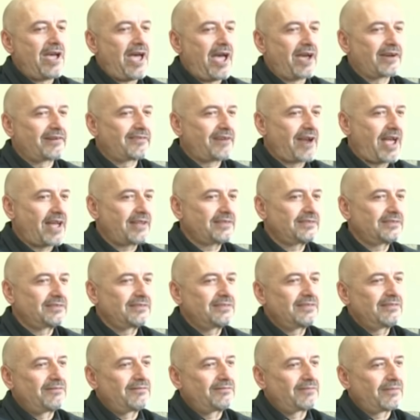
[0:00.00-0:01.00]
a grant
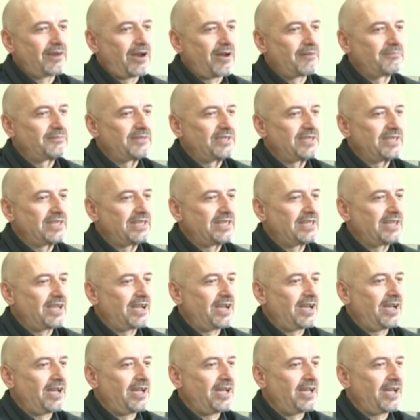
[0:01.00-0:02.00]
from
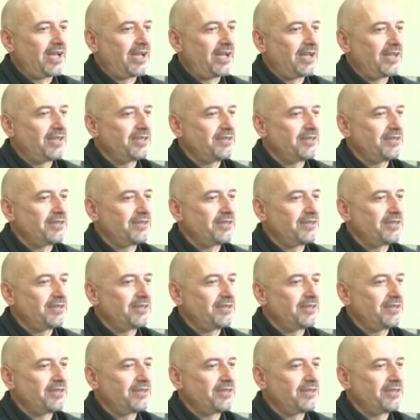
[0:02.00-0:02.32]
the